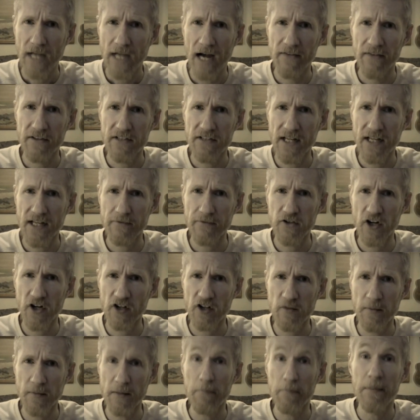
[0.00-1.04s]
on the day of
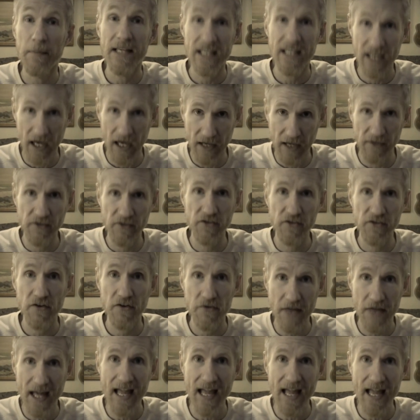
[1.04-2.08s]
judgment because
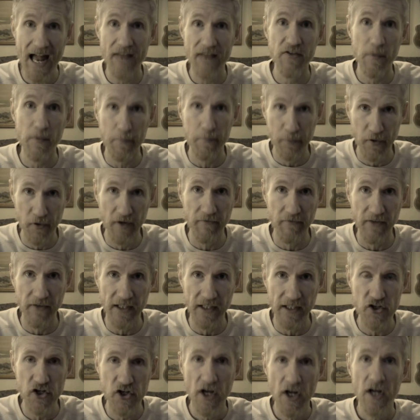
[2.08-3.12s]
they had the
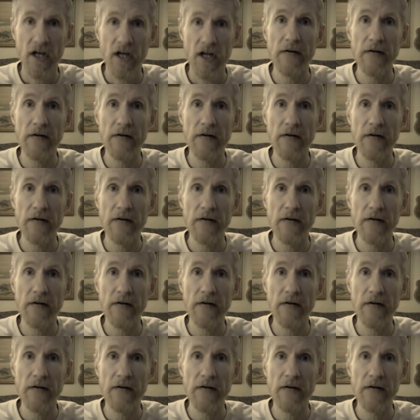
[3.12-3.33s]
privilege